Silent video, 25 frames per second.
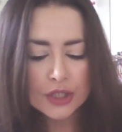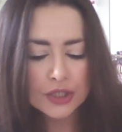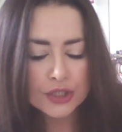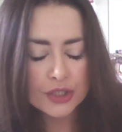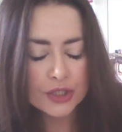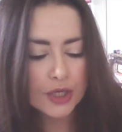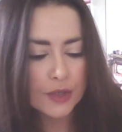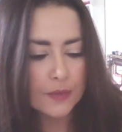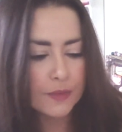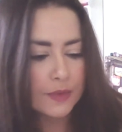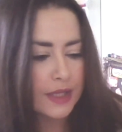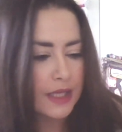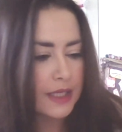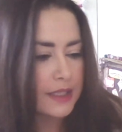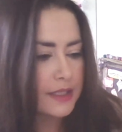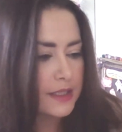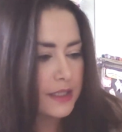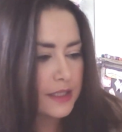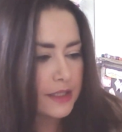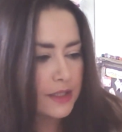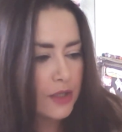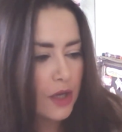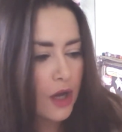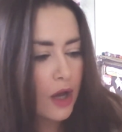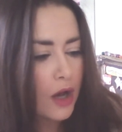So there's
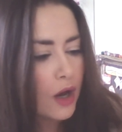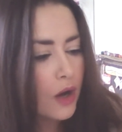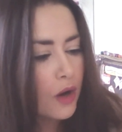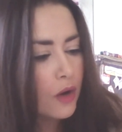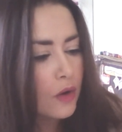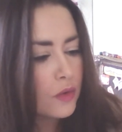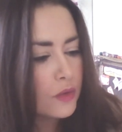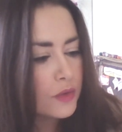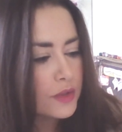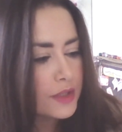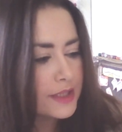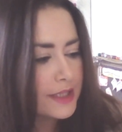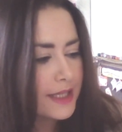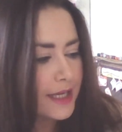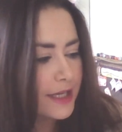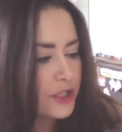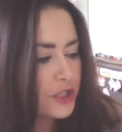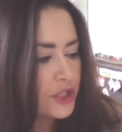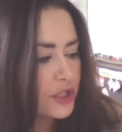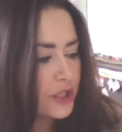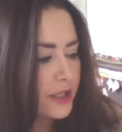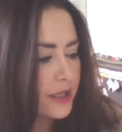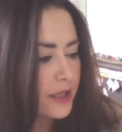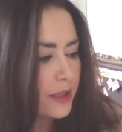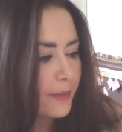this whole
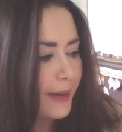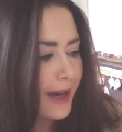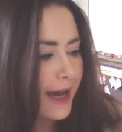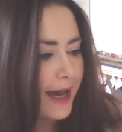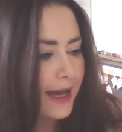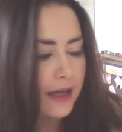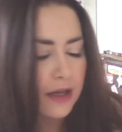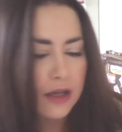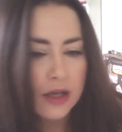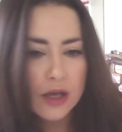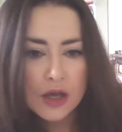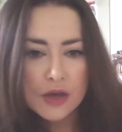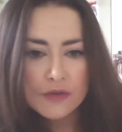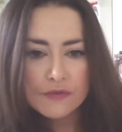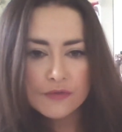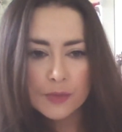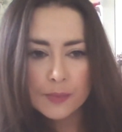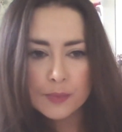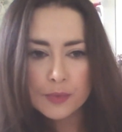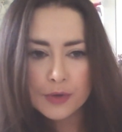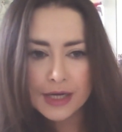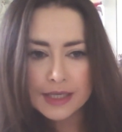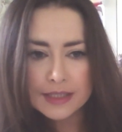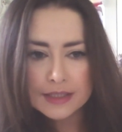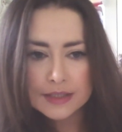section in the back for
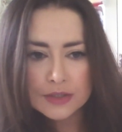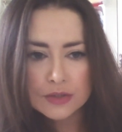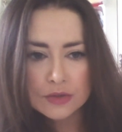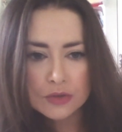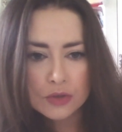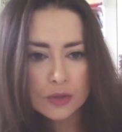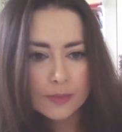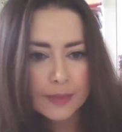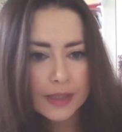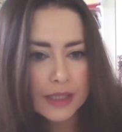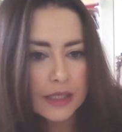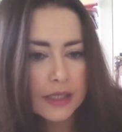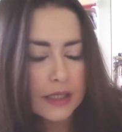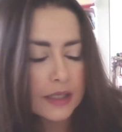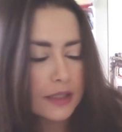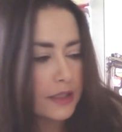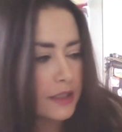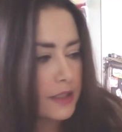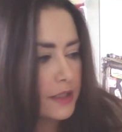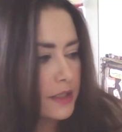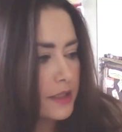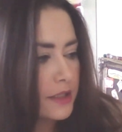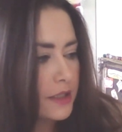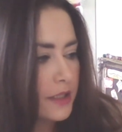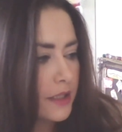brainstorming. Can
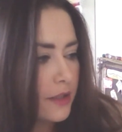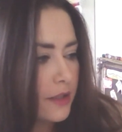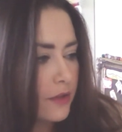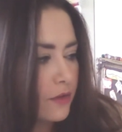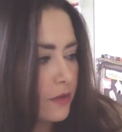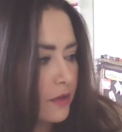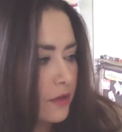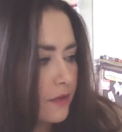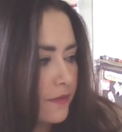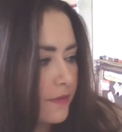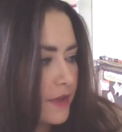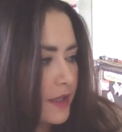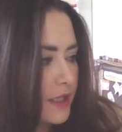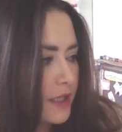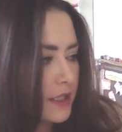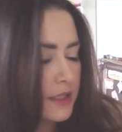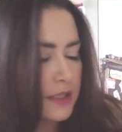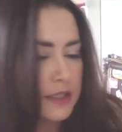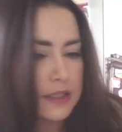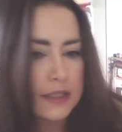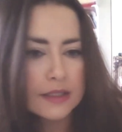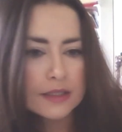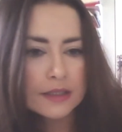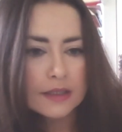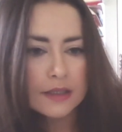you see all of
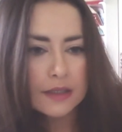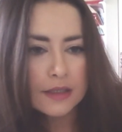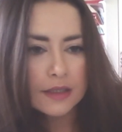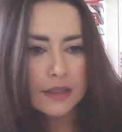this